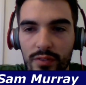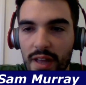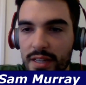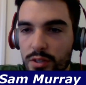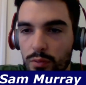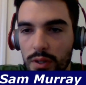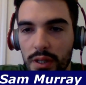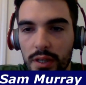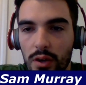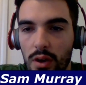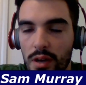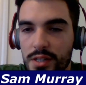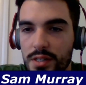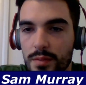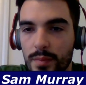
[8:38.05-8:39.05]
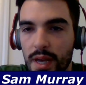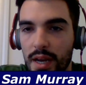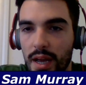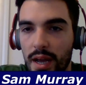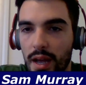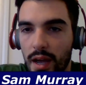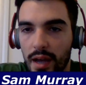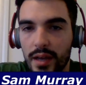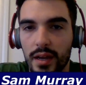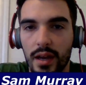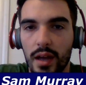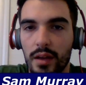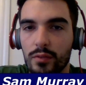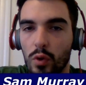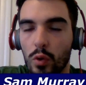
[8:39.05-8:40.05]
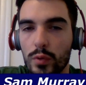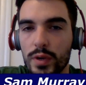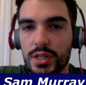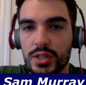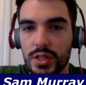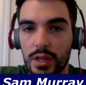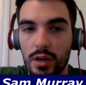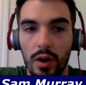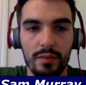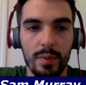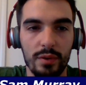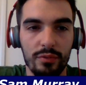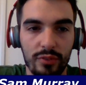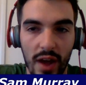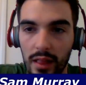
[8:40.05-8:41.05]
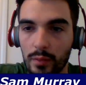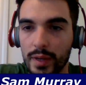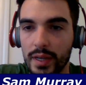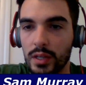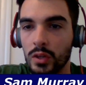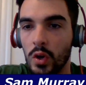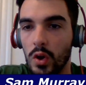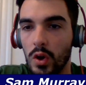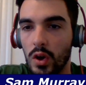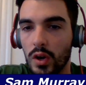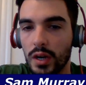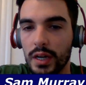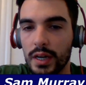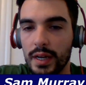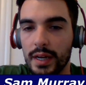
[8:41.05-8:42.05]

That's really awesome, man. I've always, I've been following along